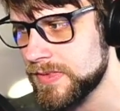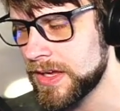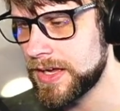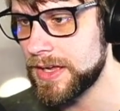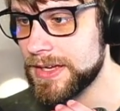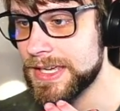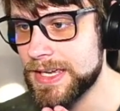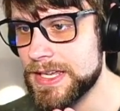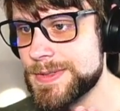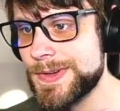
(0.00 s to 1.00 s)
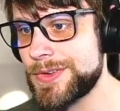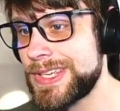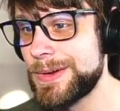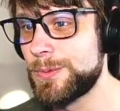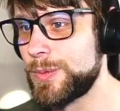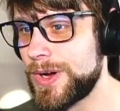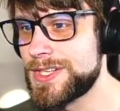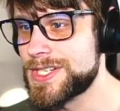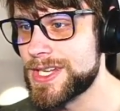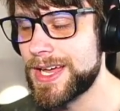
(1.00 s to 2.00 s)
Again, guys, we only get 1
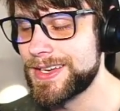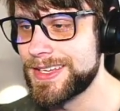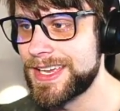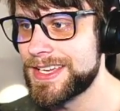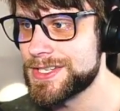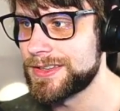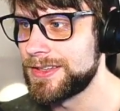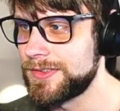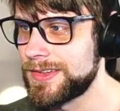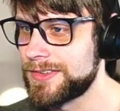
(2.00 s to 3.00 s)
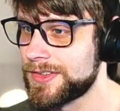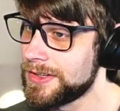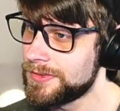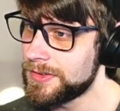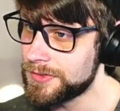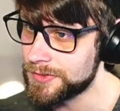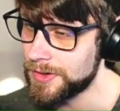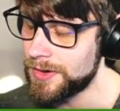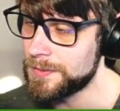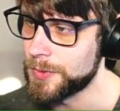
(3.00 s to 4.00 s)
shot at catching these things, and it's a
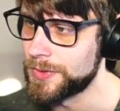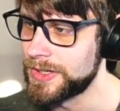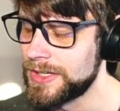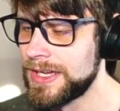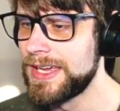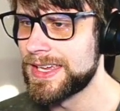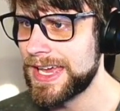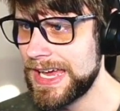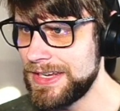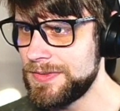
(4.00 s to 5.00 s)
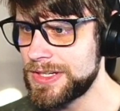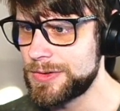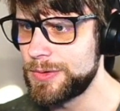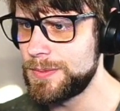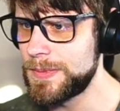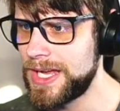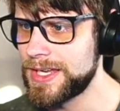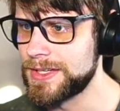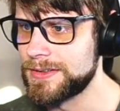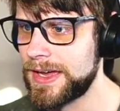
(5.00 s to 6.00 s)
Skarmory. Kind of a cool
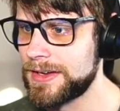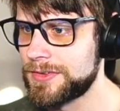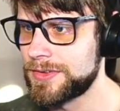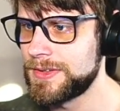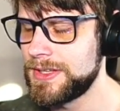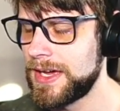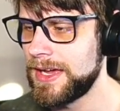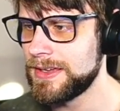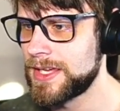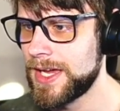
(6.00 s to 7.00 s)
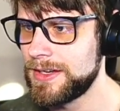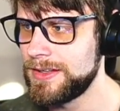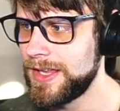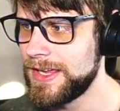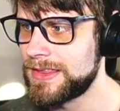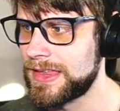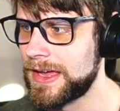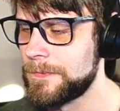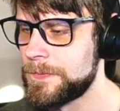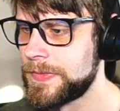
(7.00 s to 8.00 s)
mon, actually. I kind of like
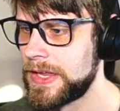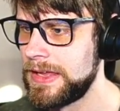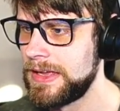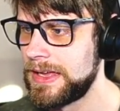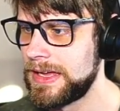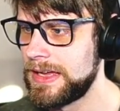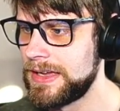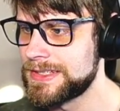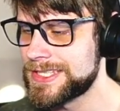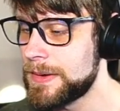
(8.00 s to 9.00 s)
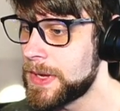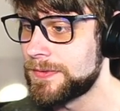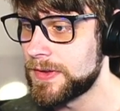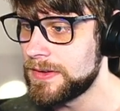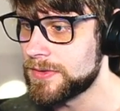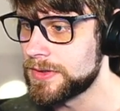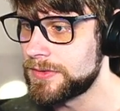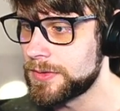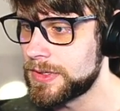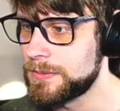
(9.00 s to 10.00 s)
that. It's not my
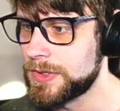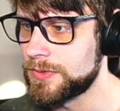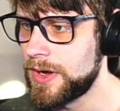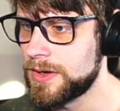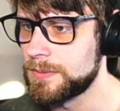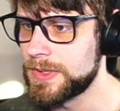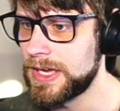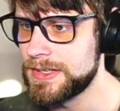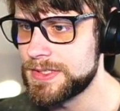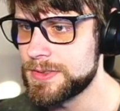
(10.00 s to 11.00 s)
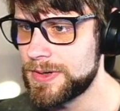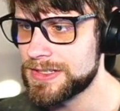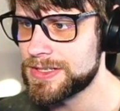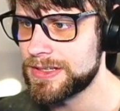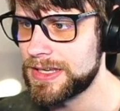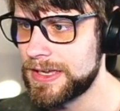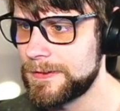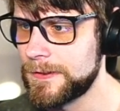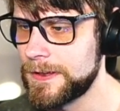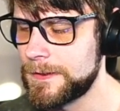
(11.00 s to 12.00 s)
favorite, don't get me wrong, but I do actually kind
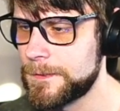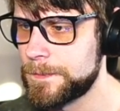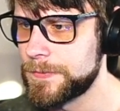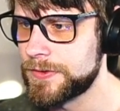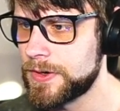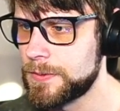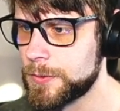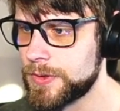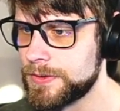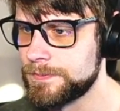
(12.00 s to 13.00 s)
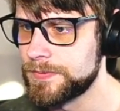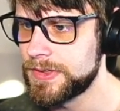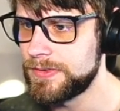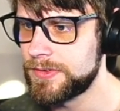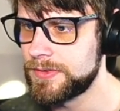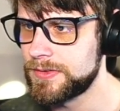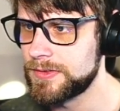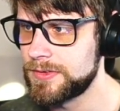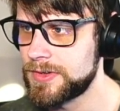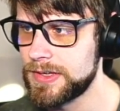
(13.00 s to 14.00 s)
of like Skarmory.
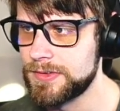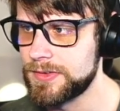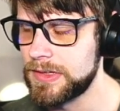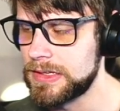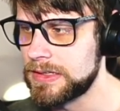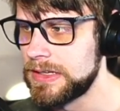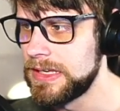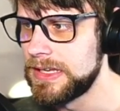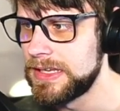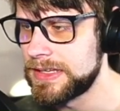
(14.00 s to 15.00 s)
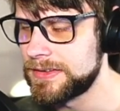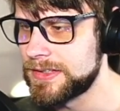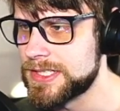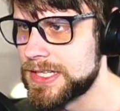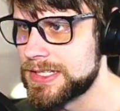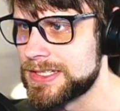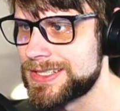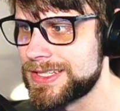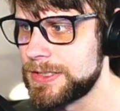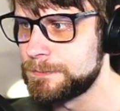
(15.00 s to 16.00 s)
Let's try and sing, get this thing to
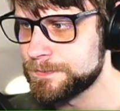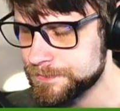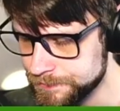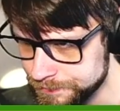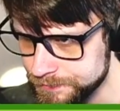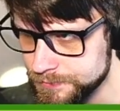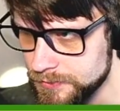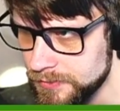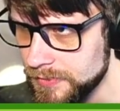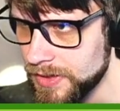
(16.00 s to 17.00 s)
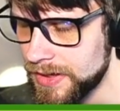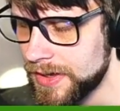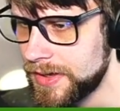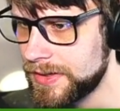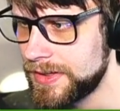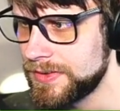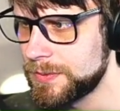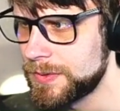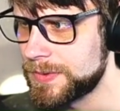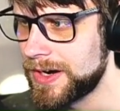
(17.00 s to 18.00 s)
sleep, and then
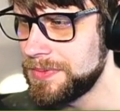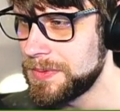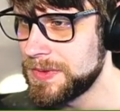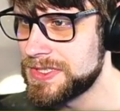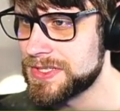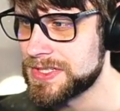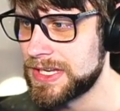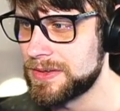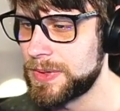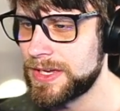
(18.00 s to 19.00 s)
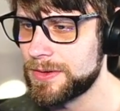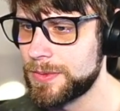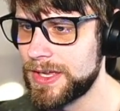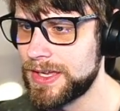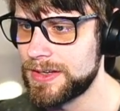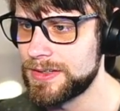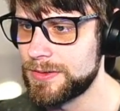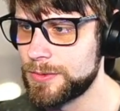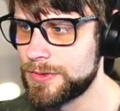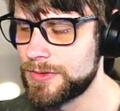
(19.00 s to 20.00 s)
we'll probably just kind of peck away at
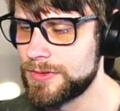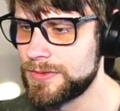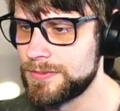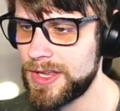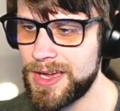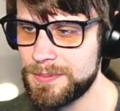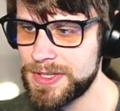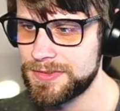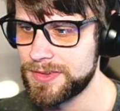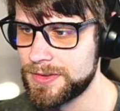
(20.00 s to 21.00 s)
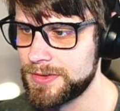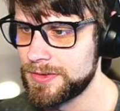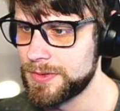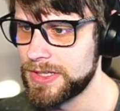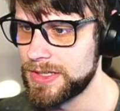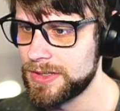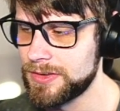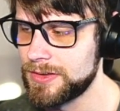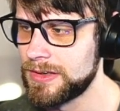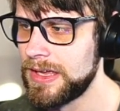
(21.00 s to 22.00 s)
it, or nah, peck's going to do
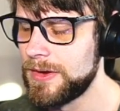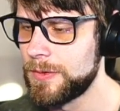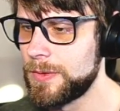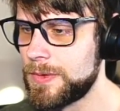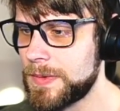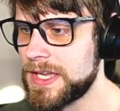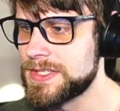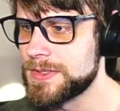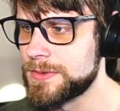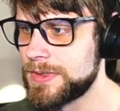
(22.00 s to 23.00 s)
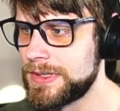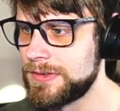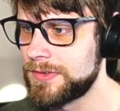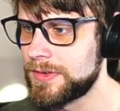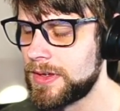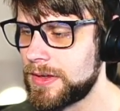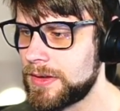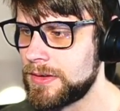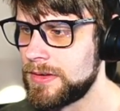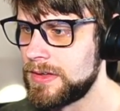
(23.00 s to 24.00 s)
anything. What we might do is
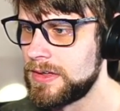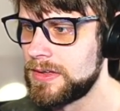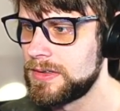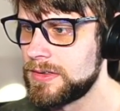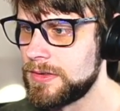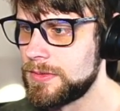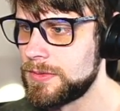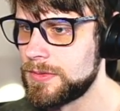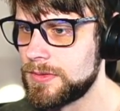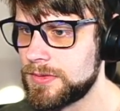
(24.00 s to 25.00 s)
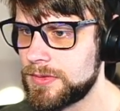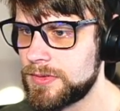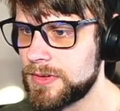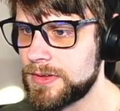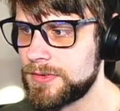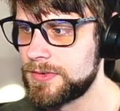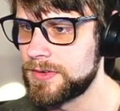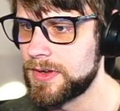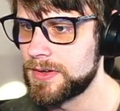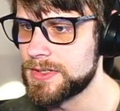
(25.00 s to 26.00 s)
use
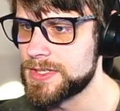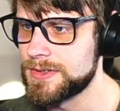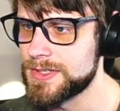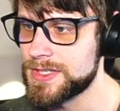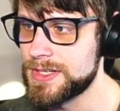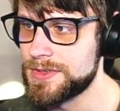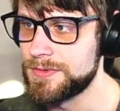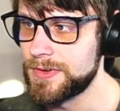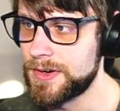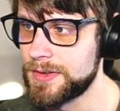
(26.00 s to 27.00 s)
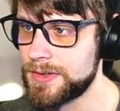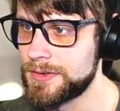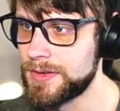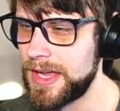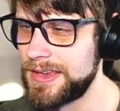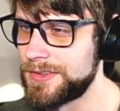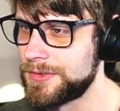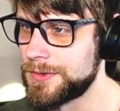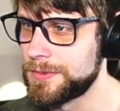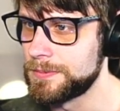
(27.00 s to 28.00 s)
Astonish here. This is going to do very little, I
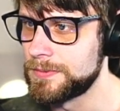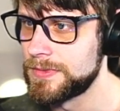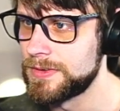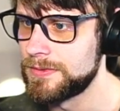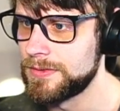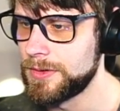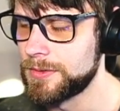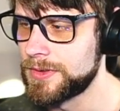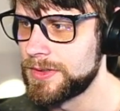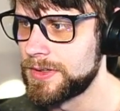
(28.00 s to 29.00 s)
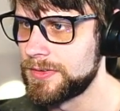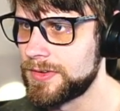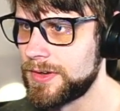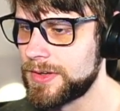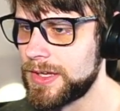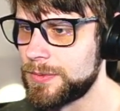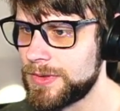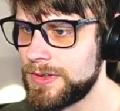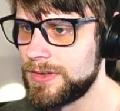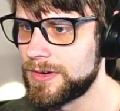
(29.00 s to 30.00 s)
assume. Oh goodness, okay,
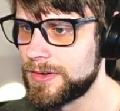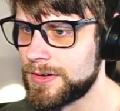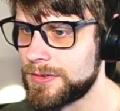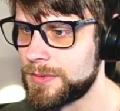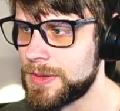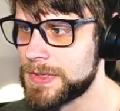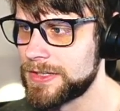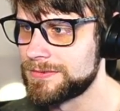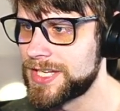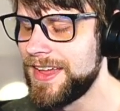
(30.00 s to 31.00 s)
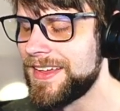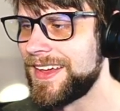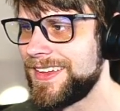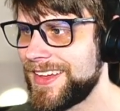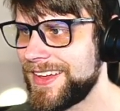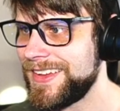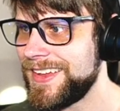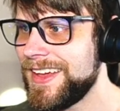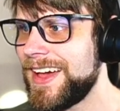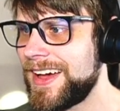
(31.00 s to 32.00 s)
we are going to swap out.
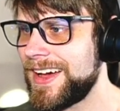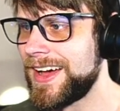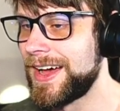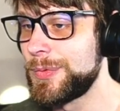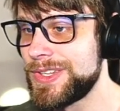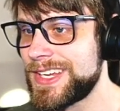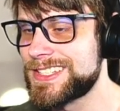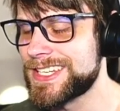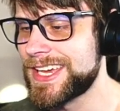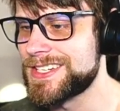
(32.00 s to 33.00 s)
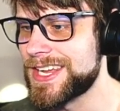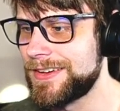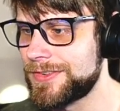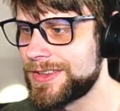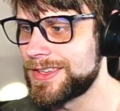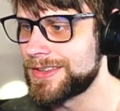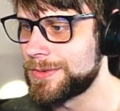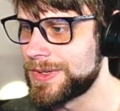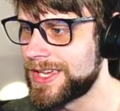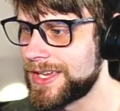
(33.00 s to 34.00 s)
I would like to catch everything
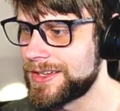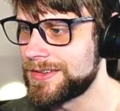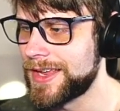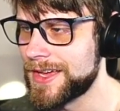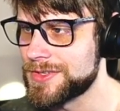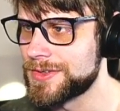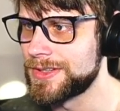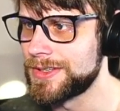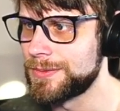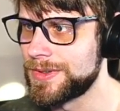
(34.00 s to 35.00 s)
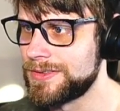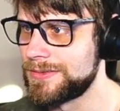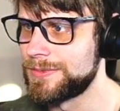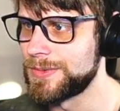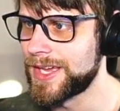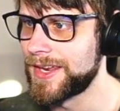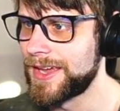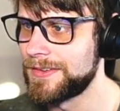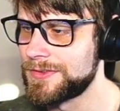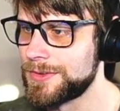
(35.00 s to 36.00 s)
that we can naturally. We kind of
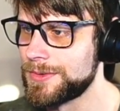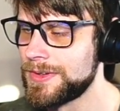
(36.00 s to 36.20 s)
have to.